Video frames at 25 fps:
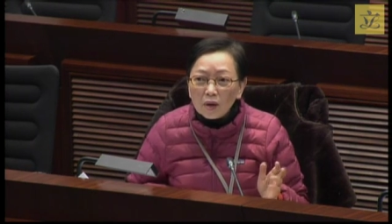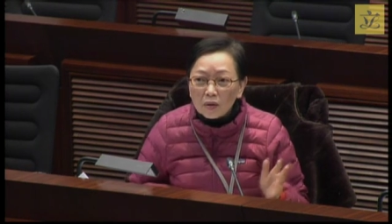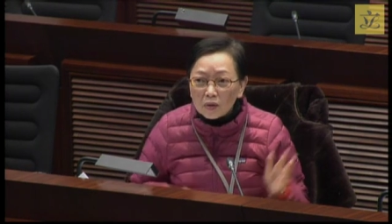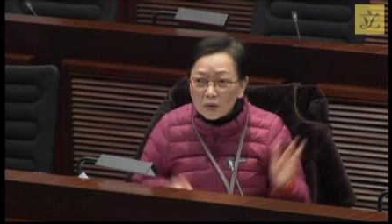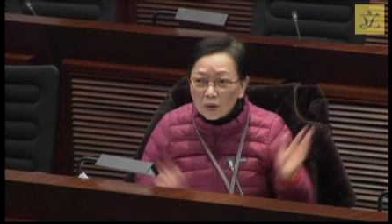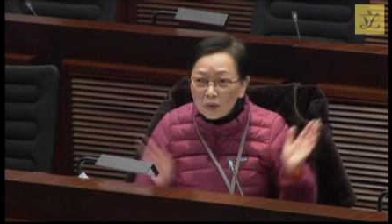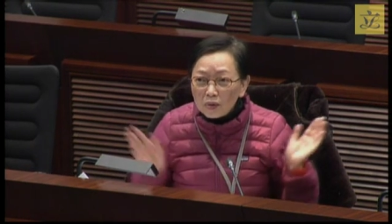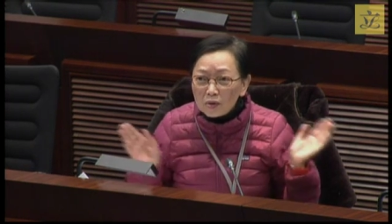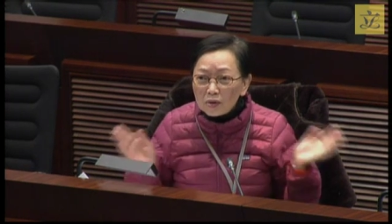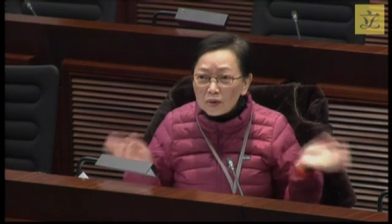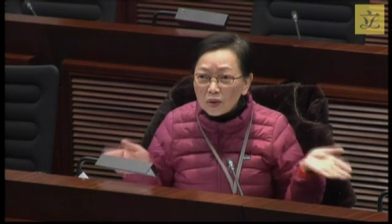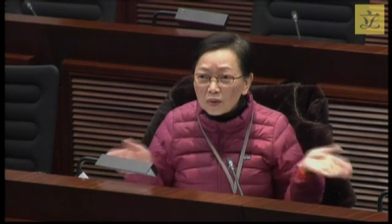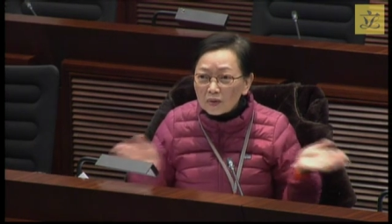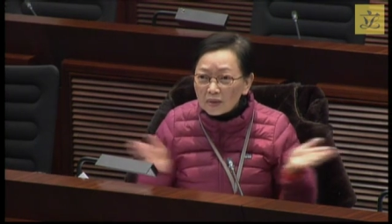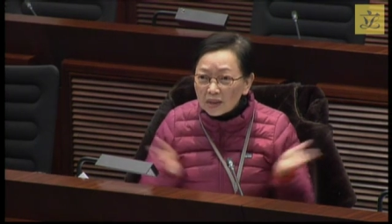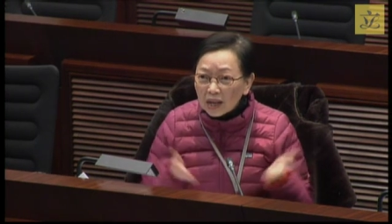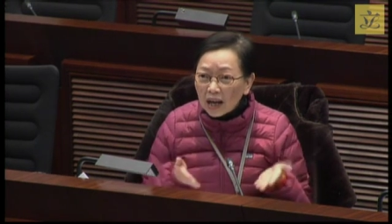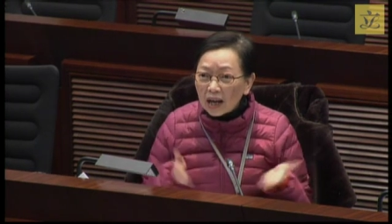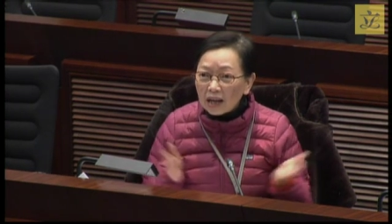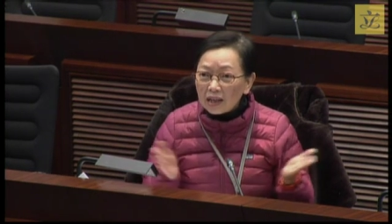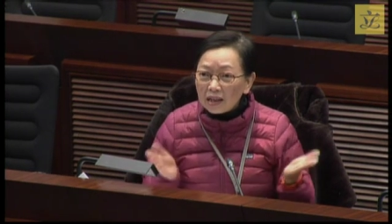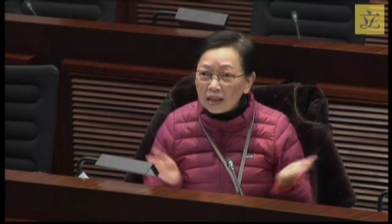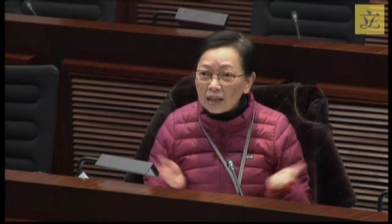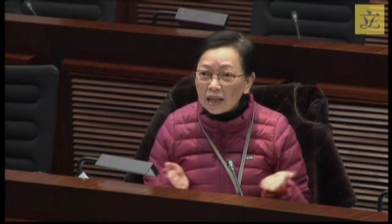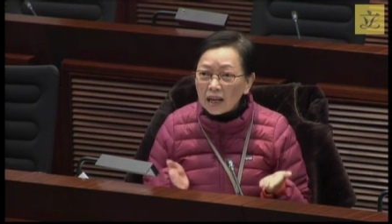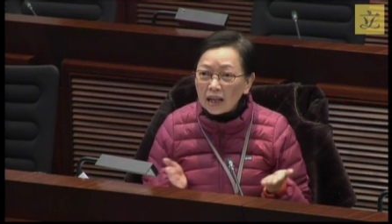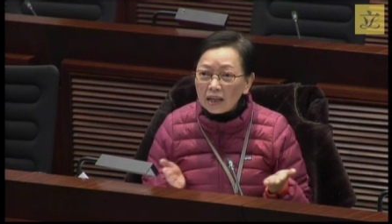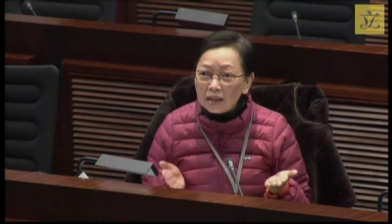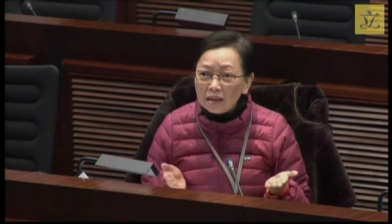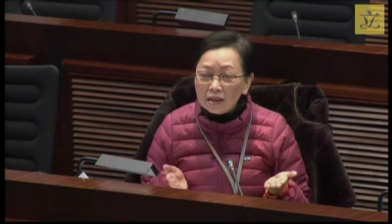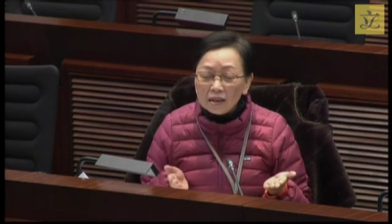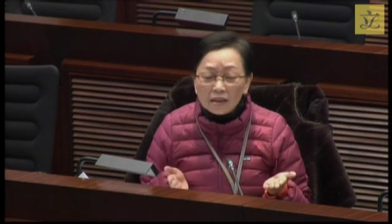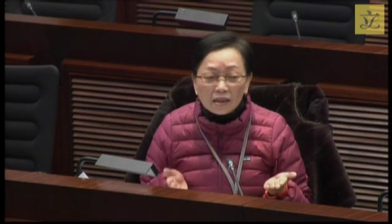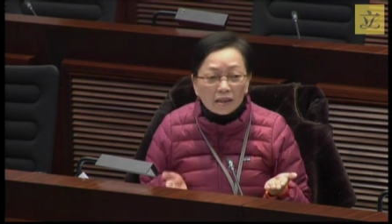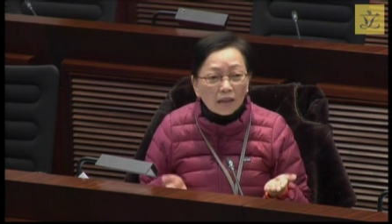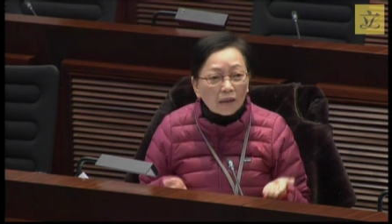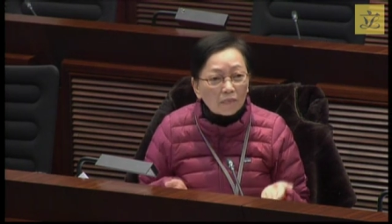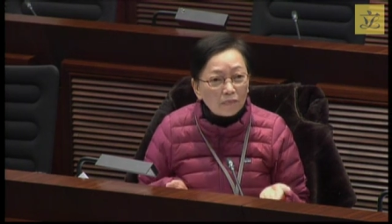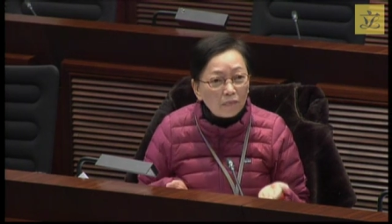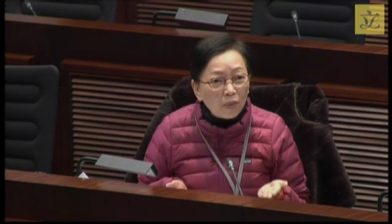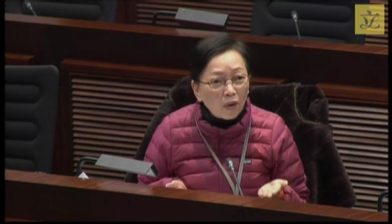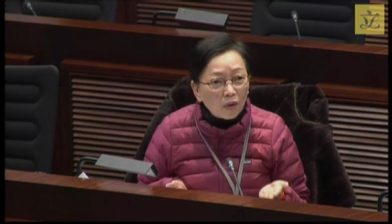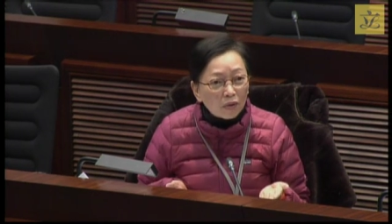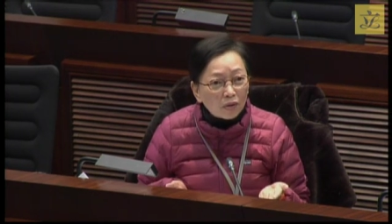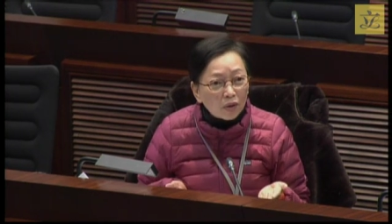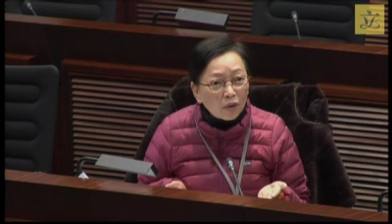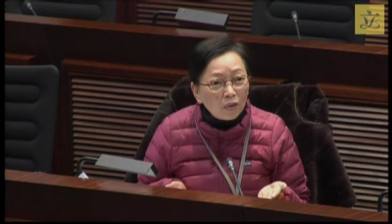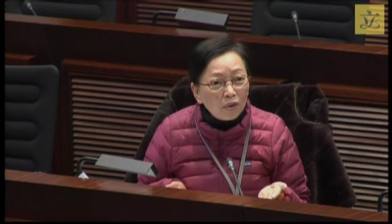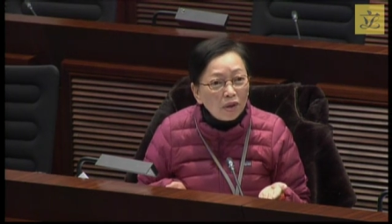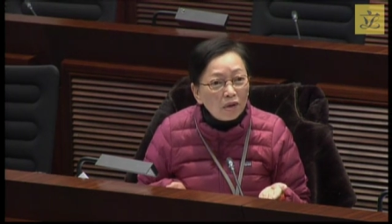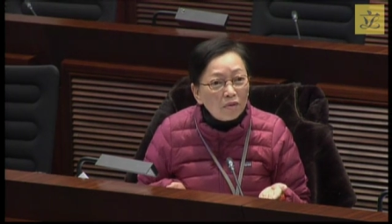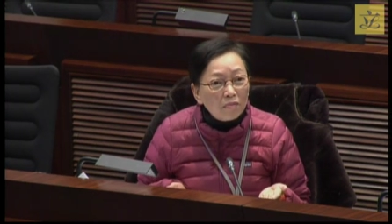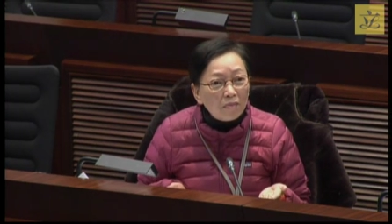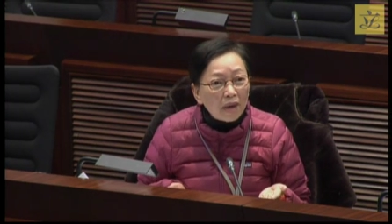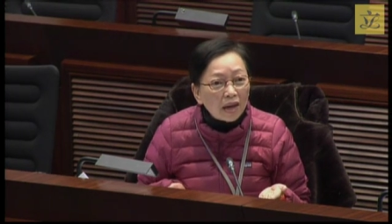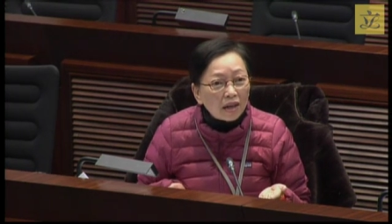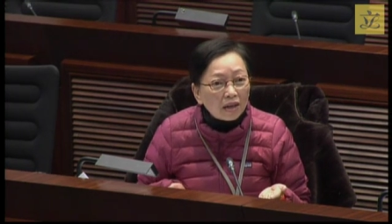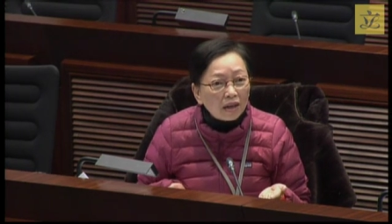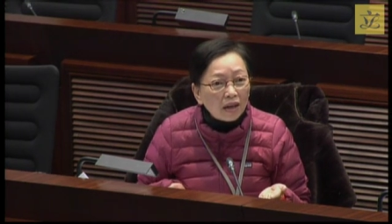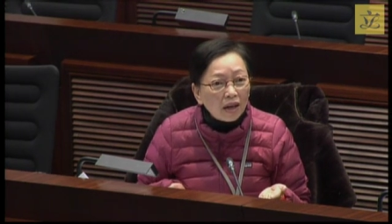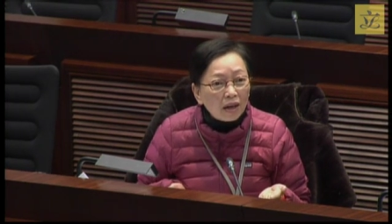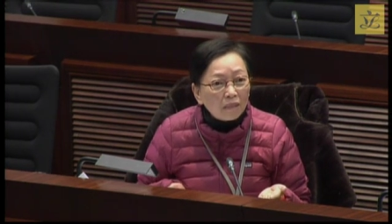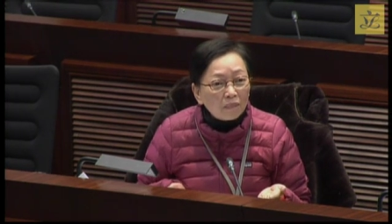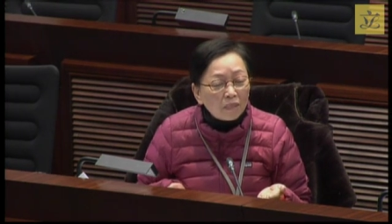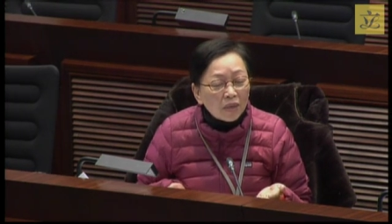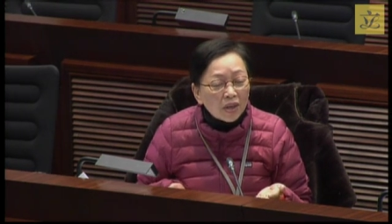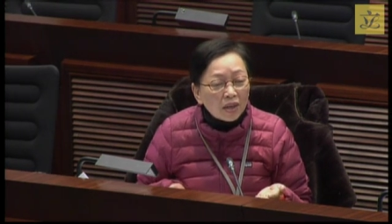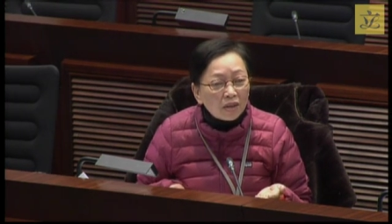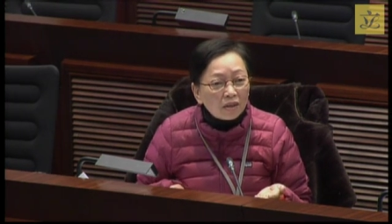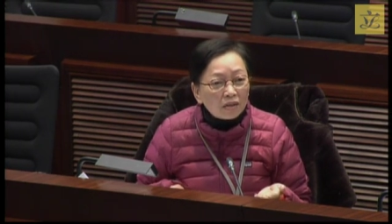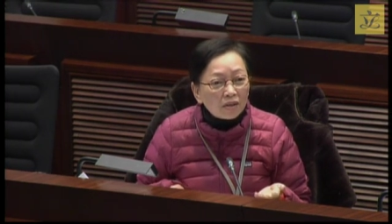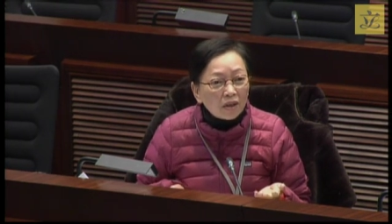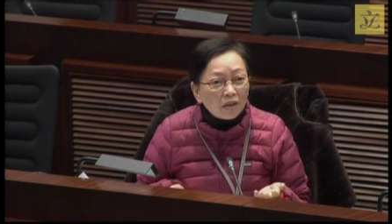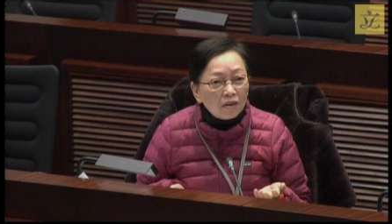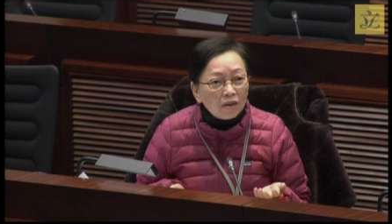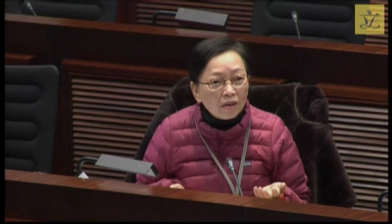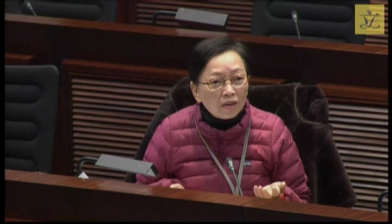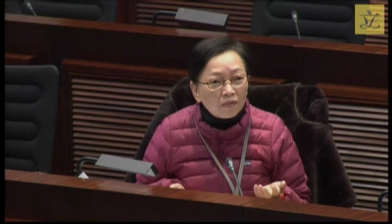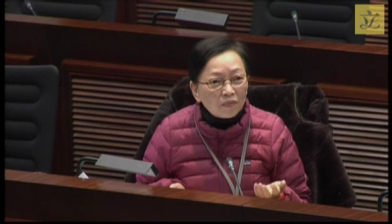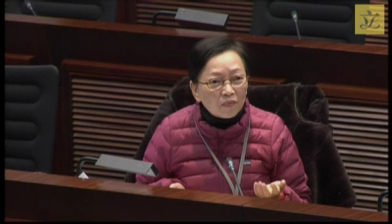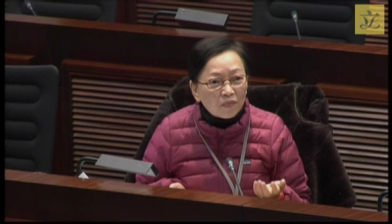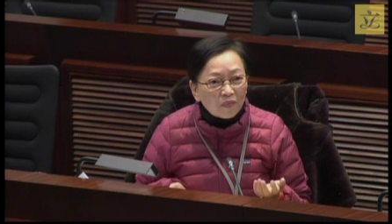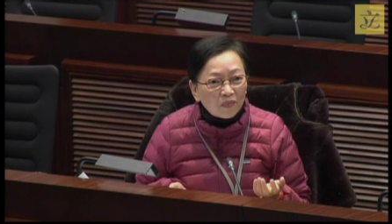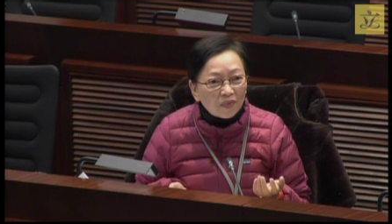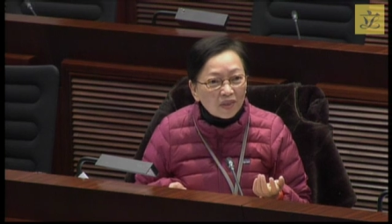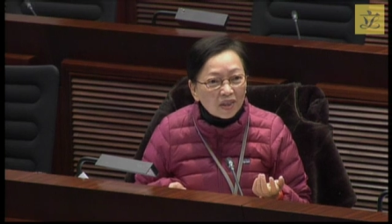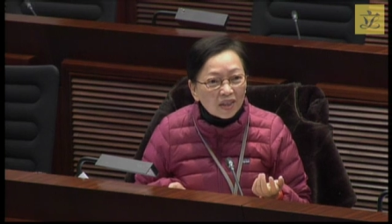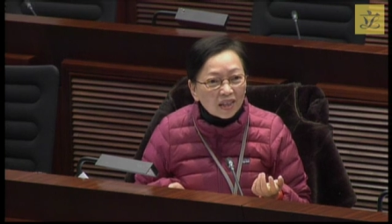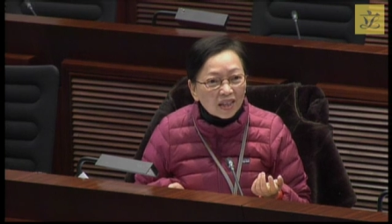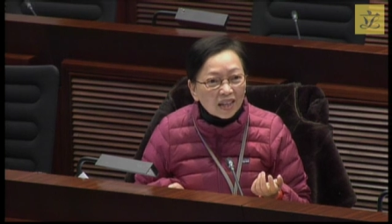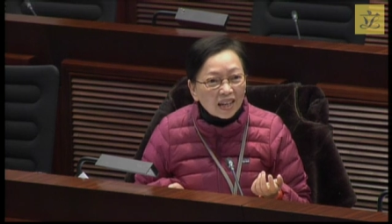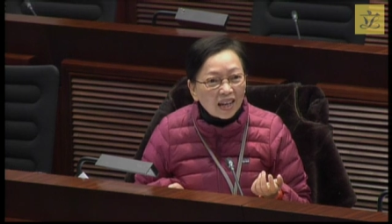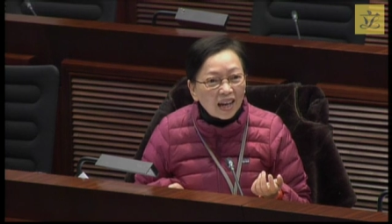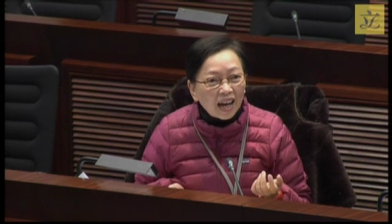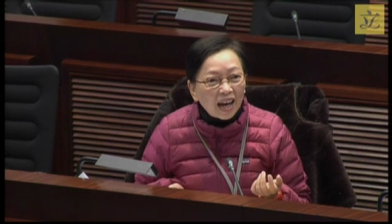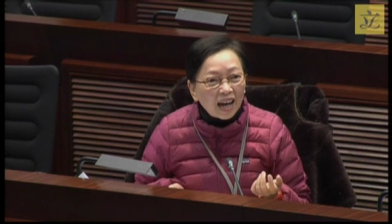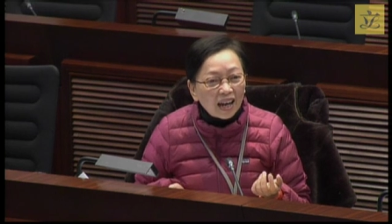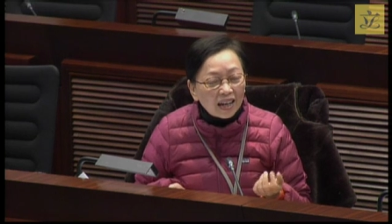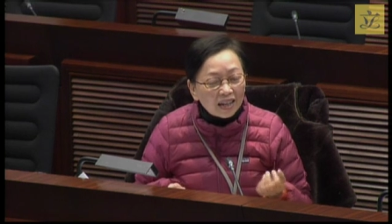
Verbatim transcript: Oh, I thank you, Chairman, because uh, not only members will have to